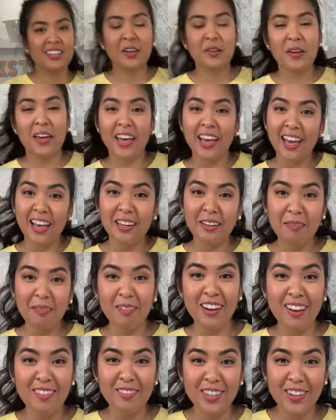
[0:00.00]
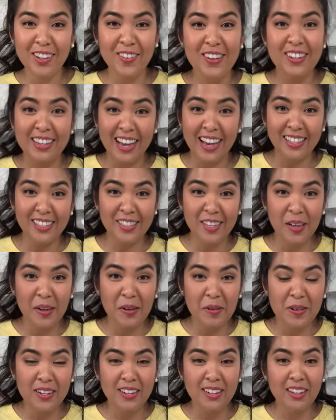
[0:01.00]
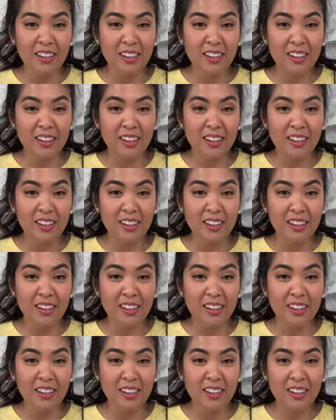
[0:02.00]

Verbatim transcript: Okay, anyone ever go to Daiso?